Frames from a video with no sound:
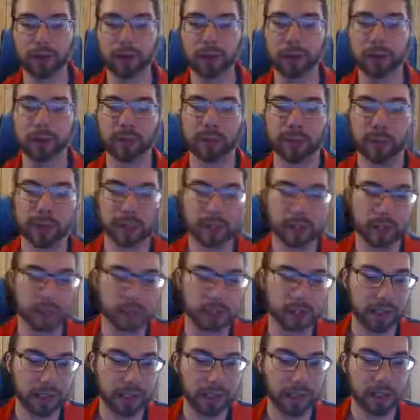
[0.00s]
be pretty nice.
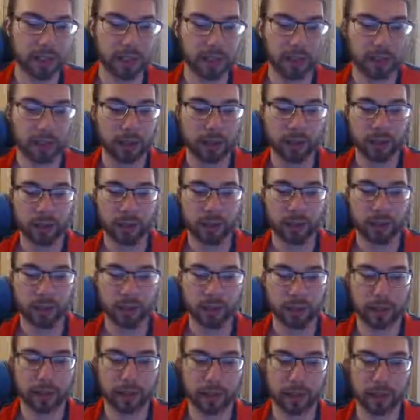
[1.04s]

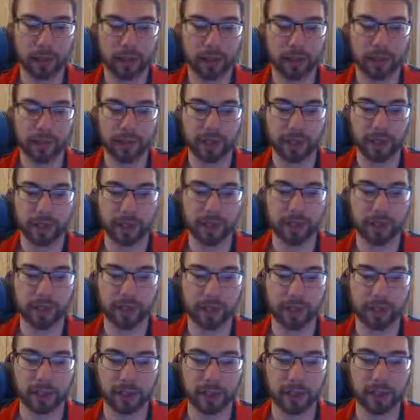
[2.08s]
There we go. We're going to end his
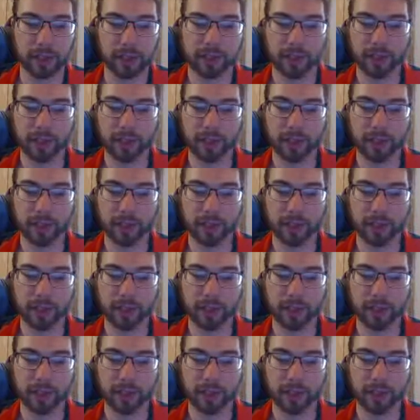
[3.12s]
turn.